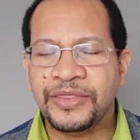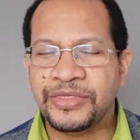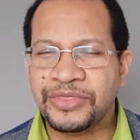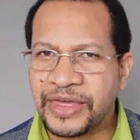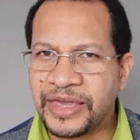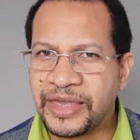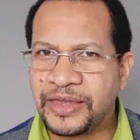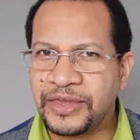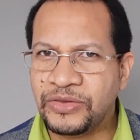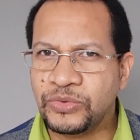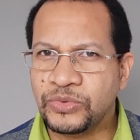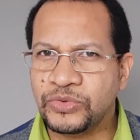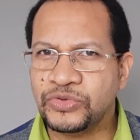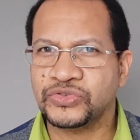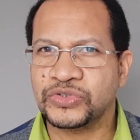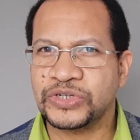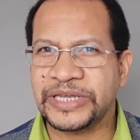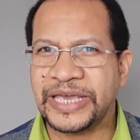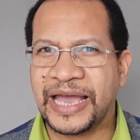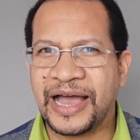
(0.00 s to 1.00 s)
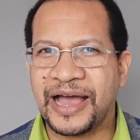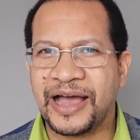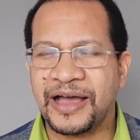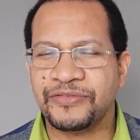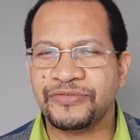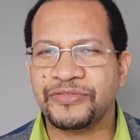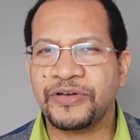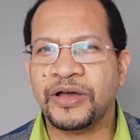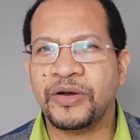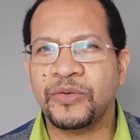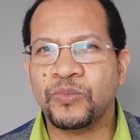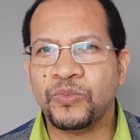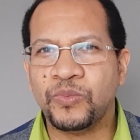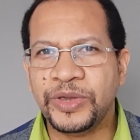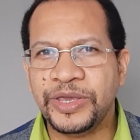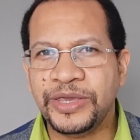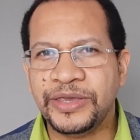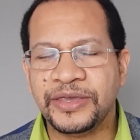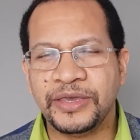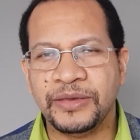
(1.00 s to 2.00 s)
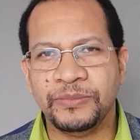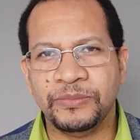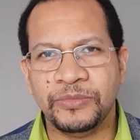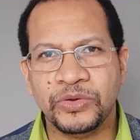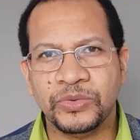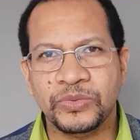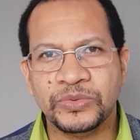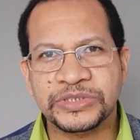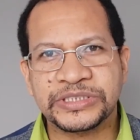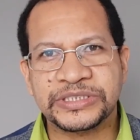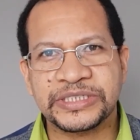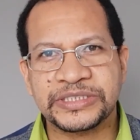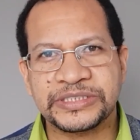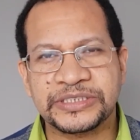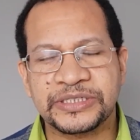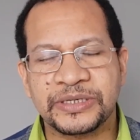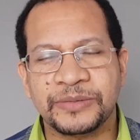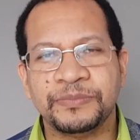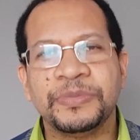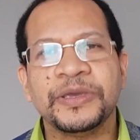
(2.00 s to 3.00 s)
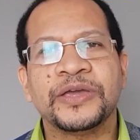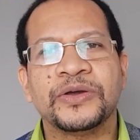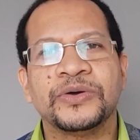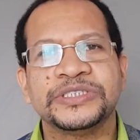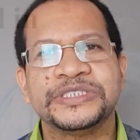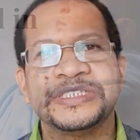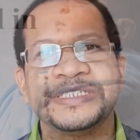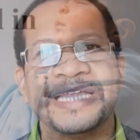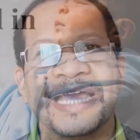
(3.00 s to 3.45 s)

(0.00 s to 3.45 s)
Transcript: they usually have a weak immune system because it